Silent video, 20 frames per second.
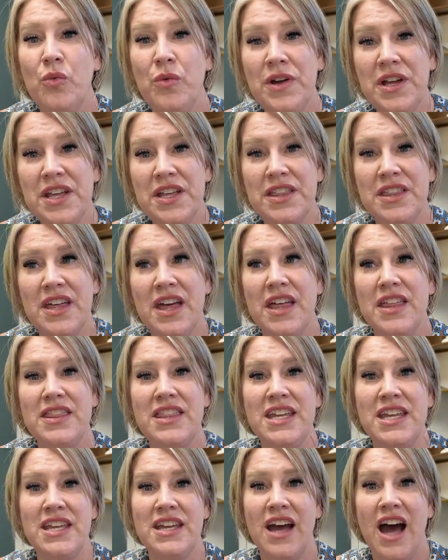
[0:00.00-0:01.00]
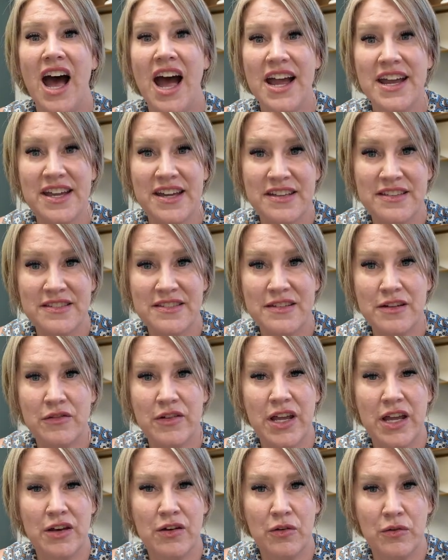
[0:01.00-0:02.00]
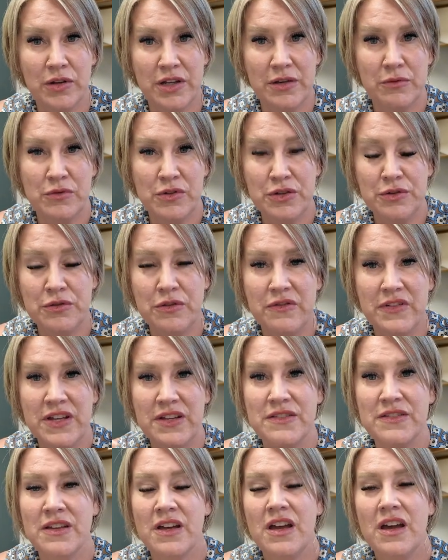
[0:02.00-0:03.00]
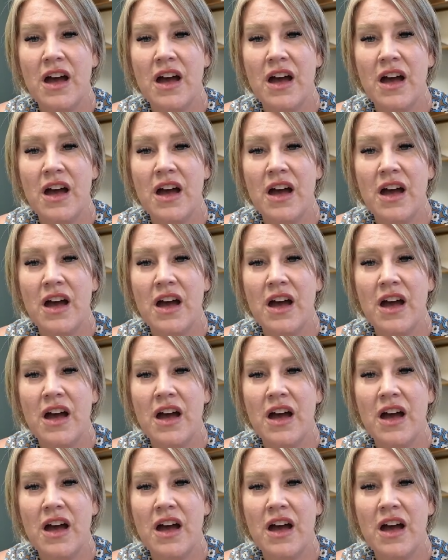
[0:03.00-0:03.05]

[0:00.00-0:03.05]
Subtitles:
with the highest, again, only 2 of these,